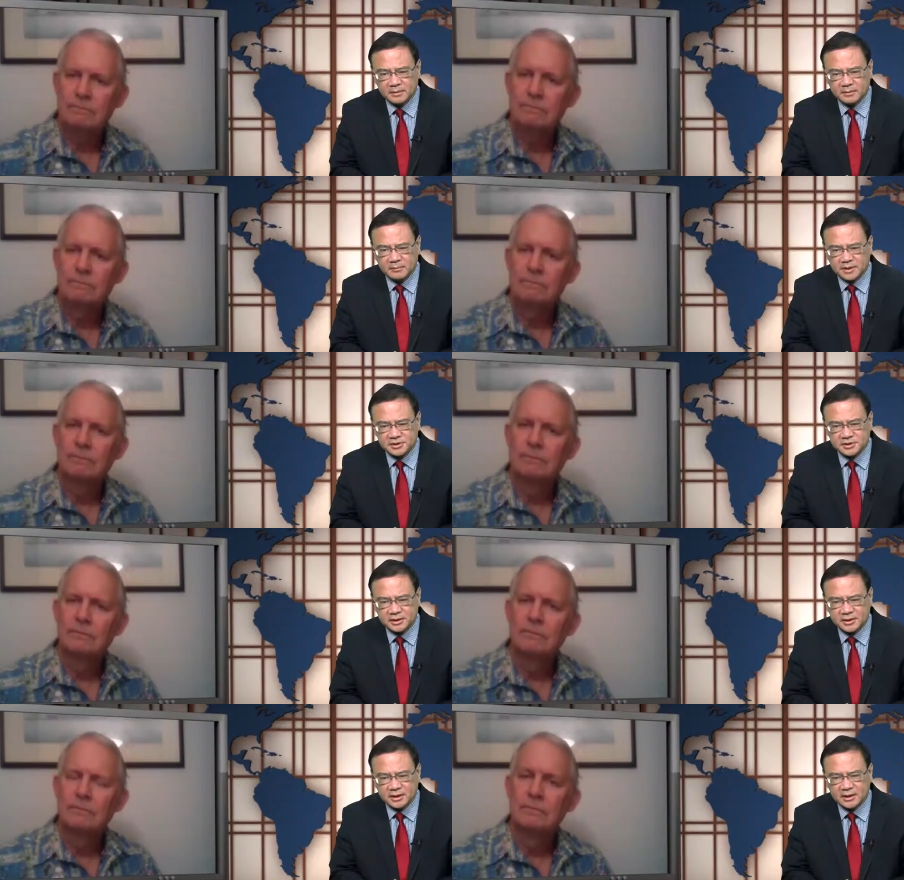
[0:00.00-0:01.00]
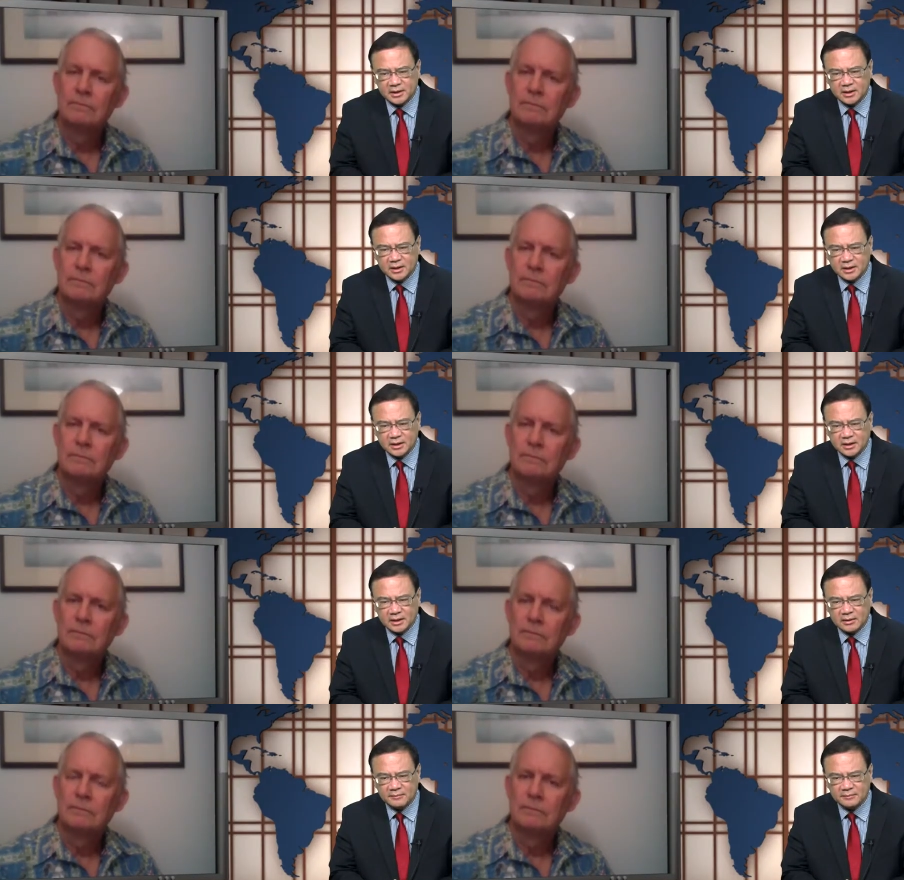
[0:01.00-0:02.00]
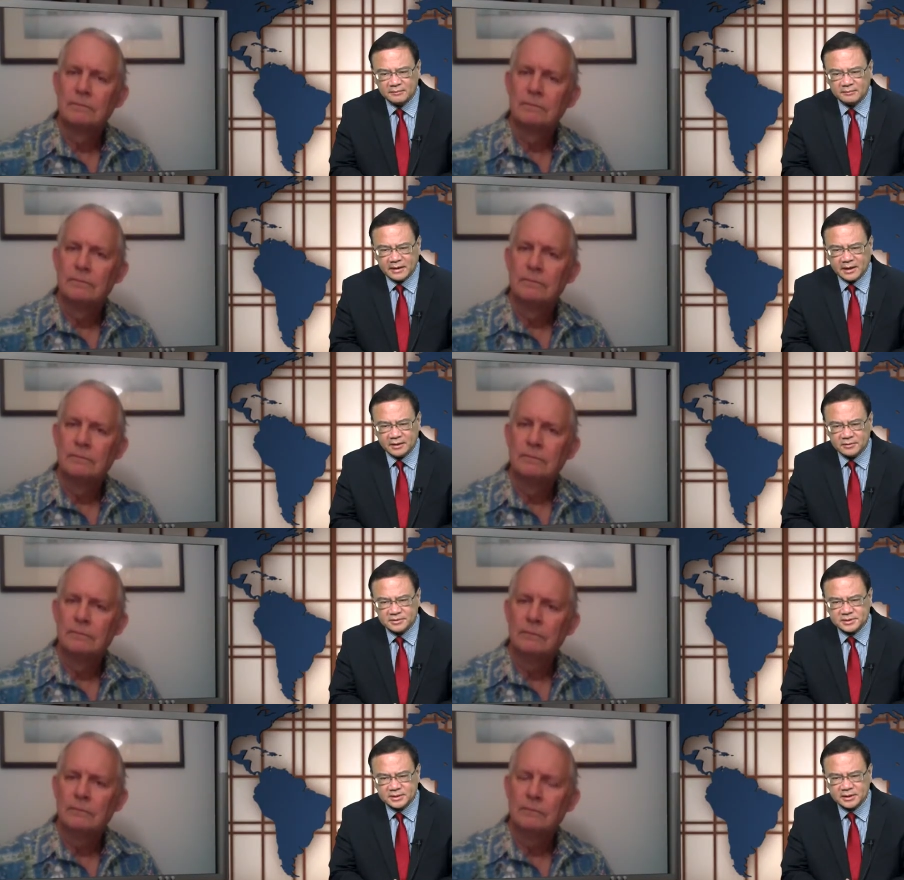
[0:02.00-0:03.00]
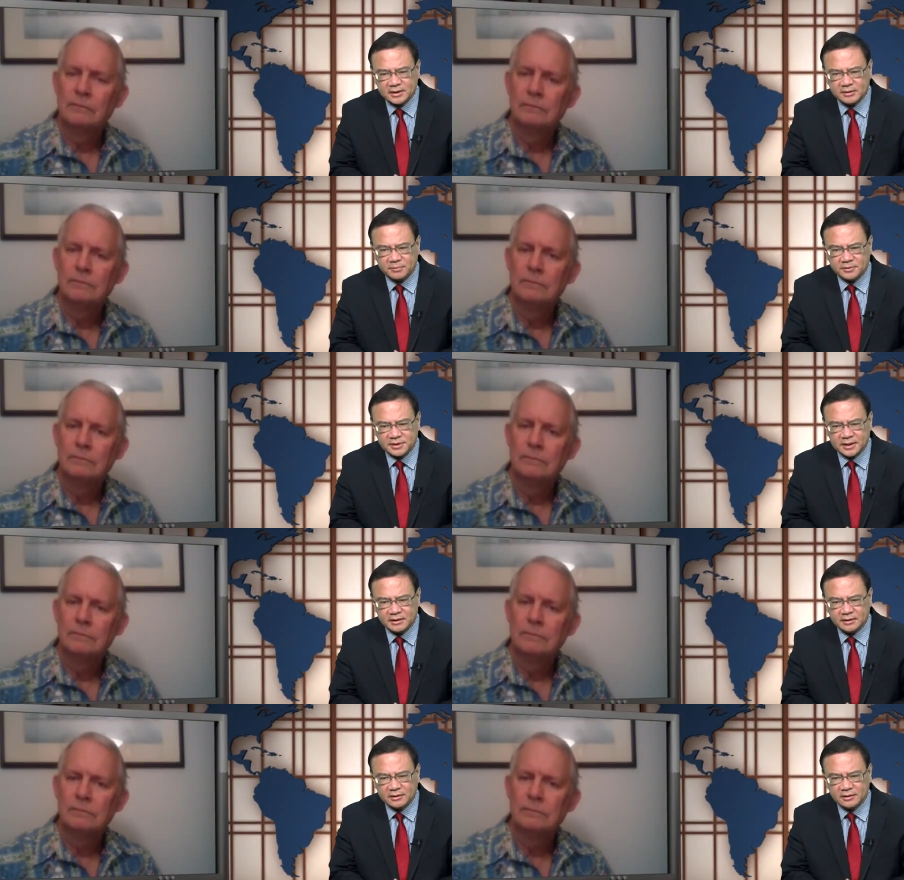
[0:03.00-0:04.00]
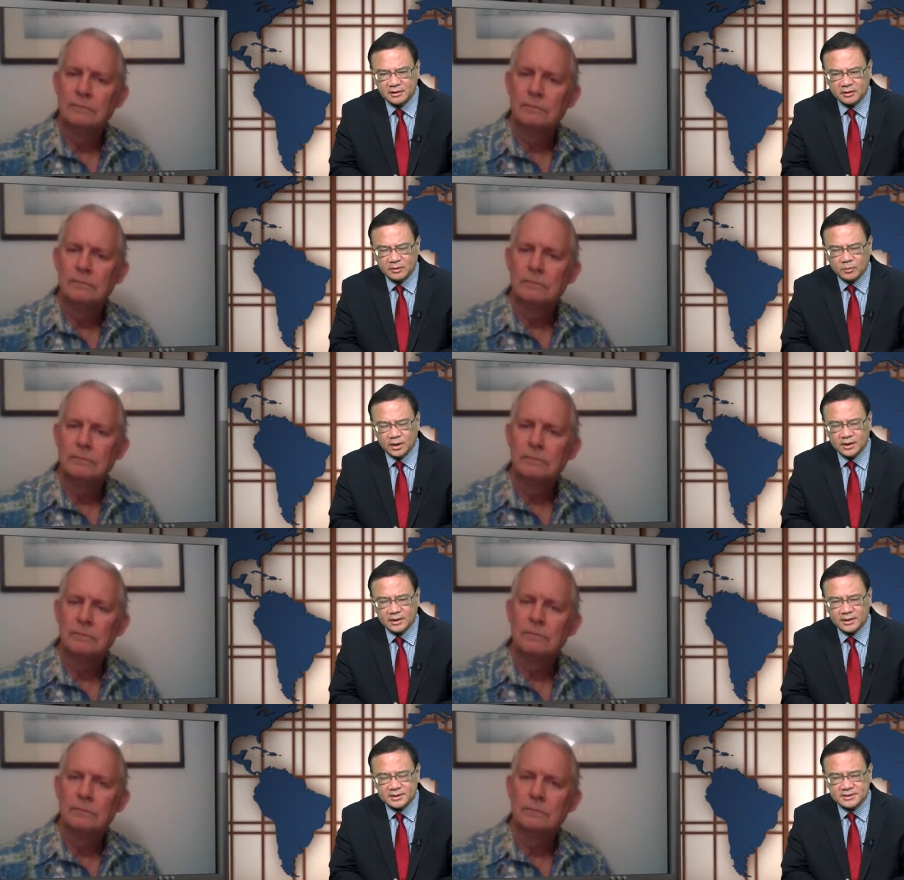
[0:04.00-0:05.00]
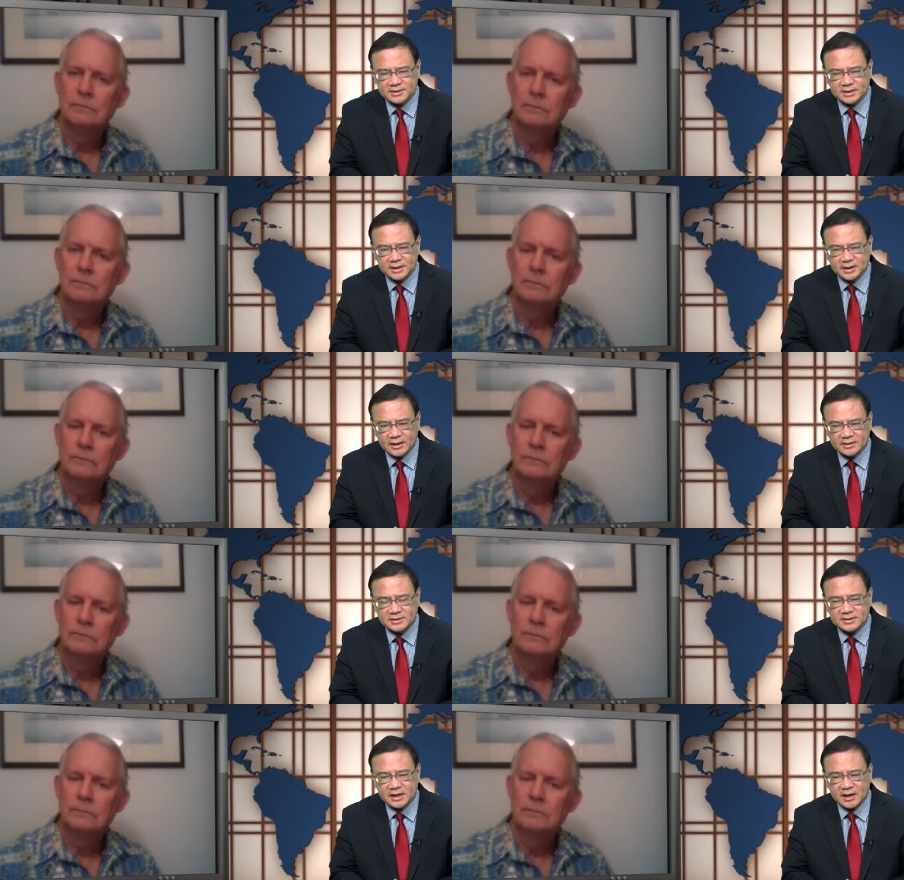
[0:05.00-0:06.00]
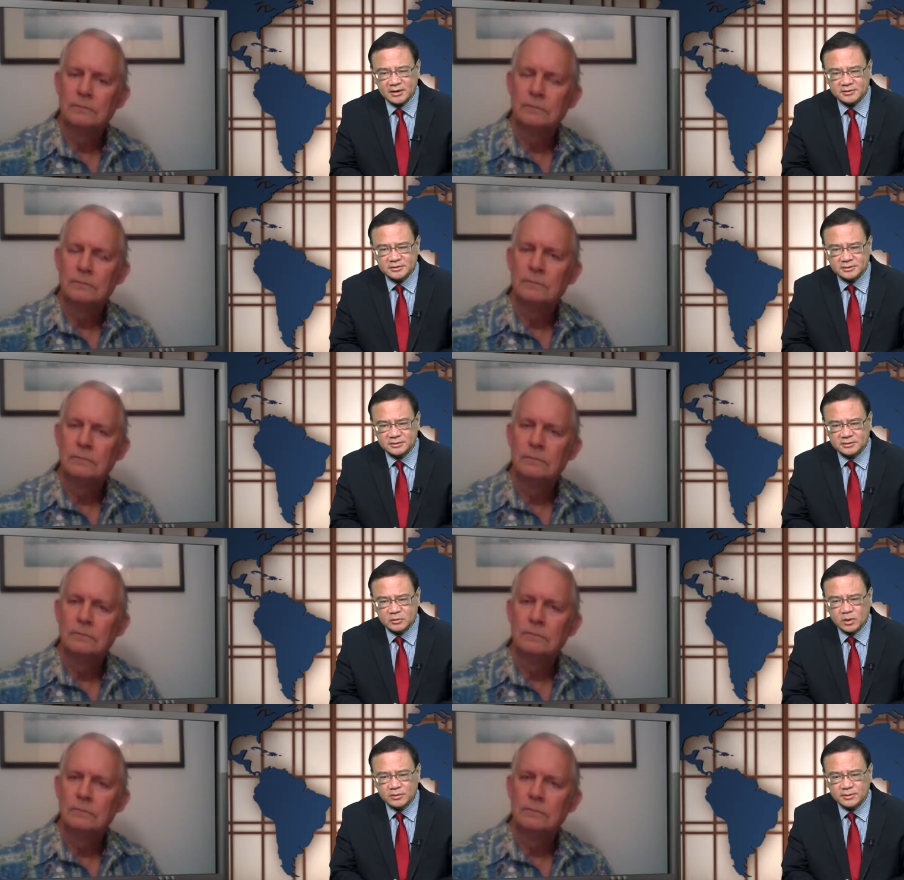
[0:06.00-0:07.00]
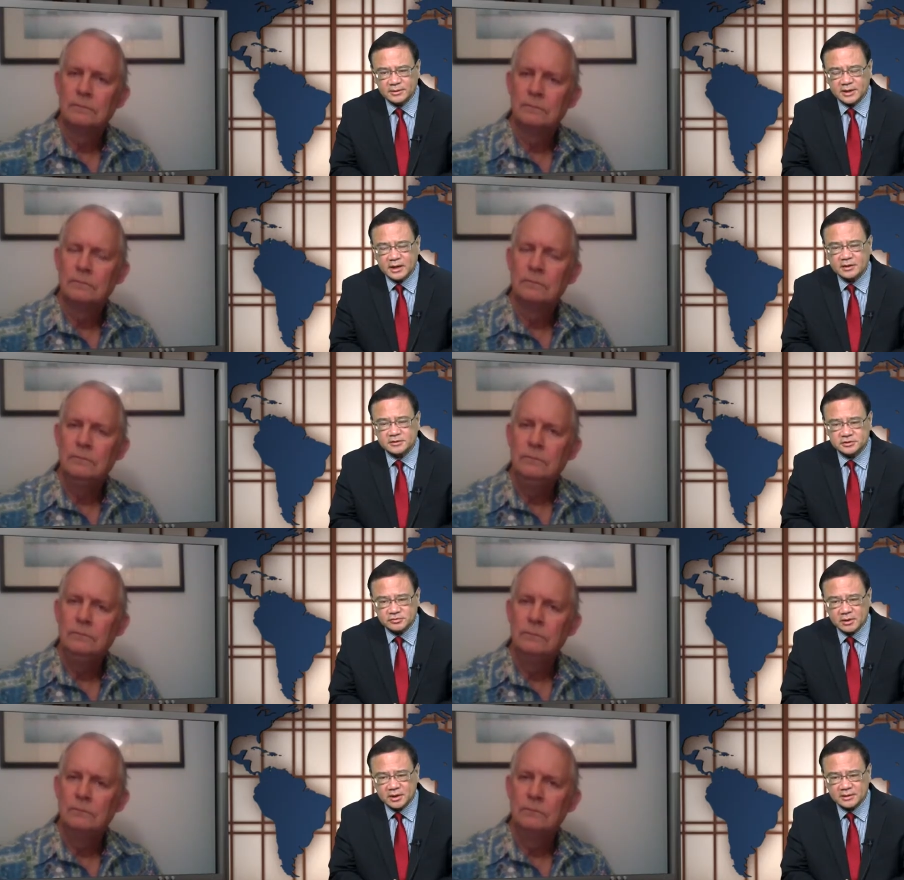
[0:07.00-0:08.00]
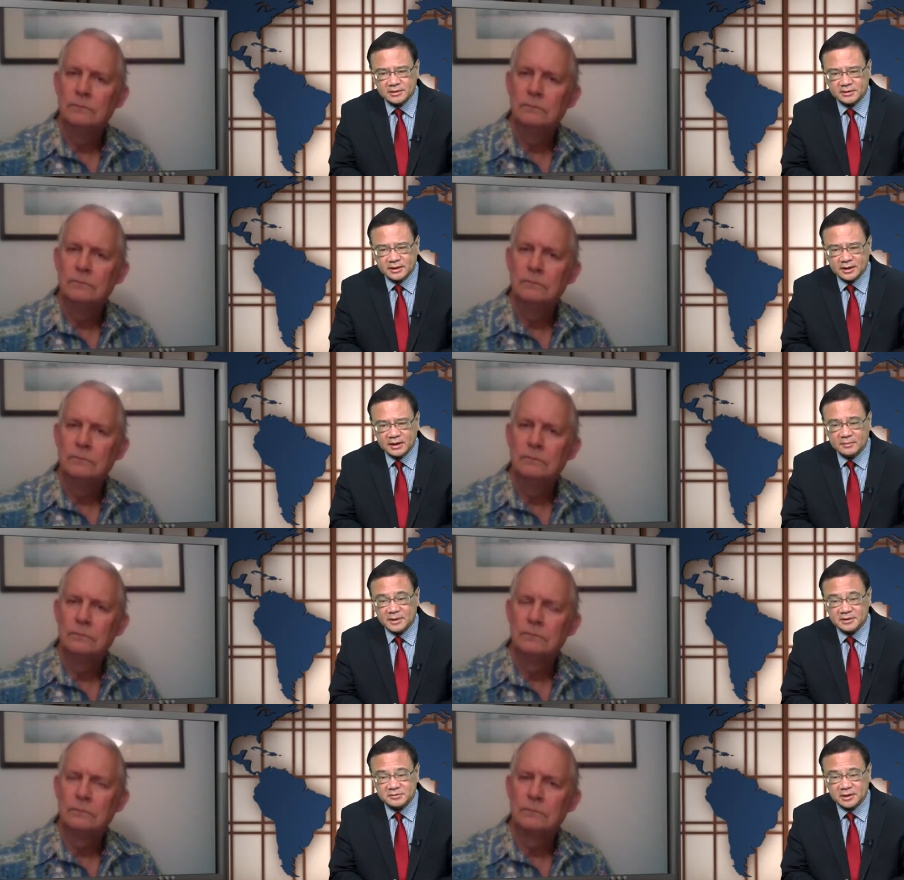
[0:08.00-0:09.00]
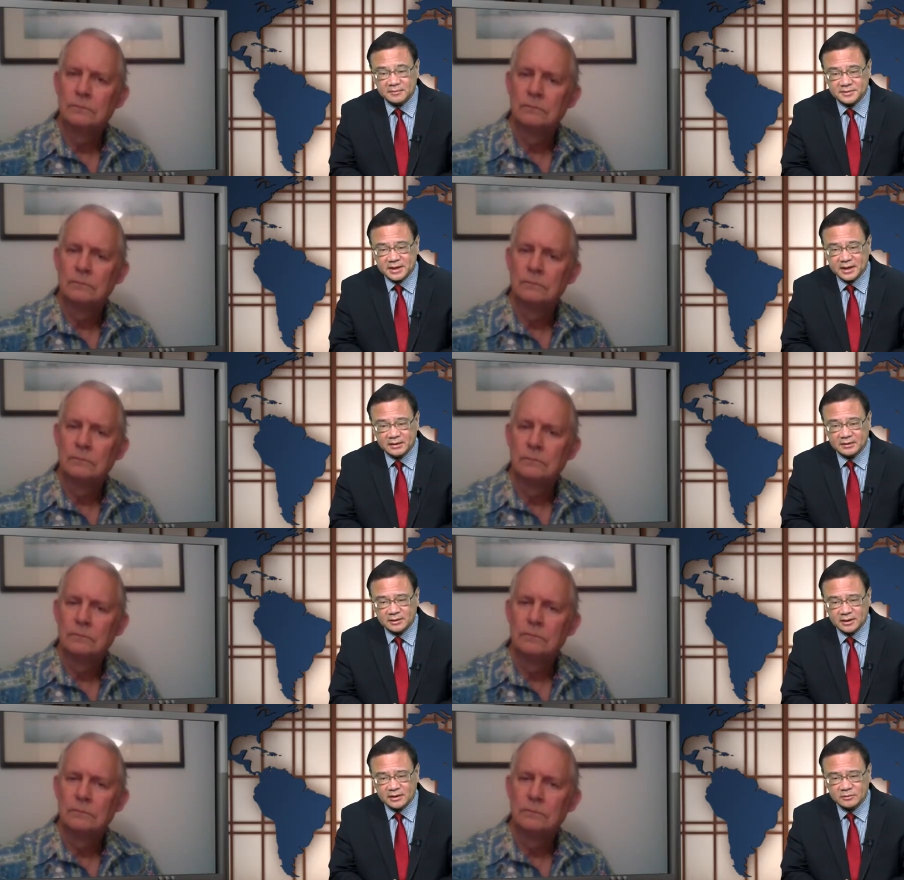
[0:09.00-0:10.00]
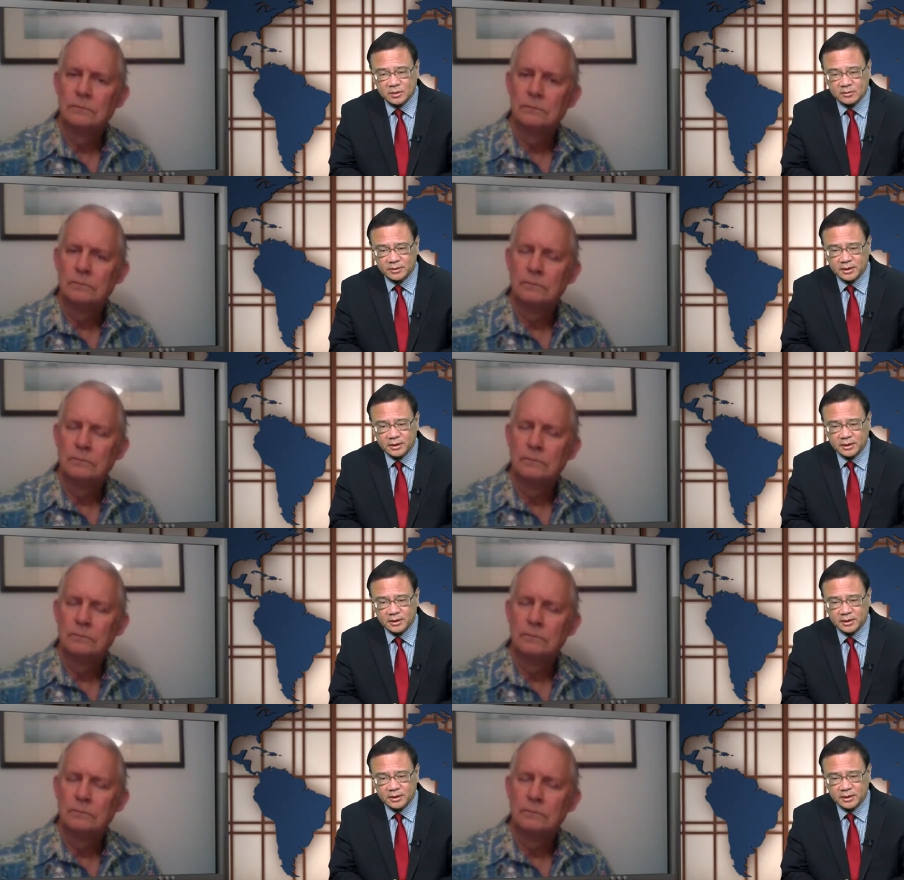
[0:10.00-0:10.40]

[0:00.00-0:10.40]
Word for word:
Speaker 1: budget values. In particular, one is his desire to, quote, deconstruct the administrative state, end quote,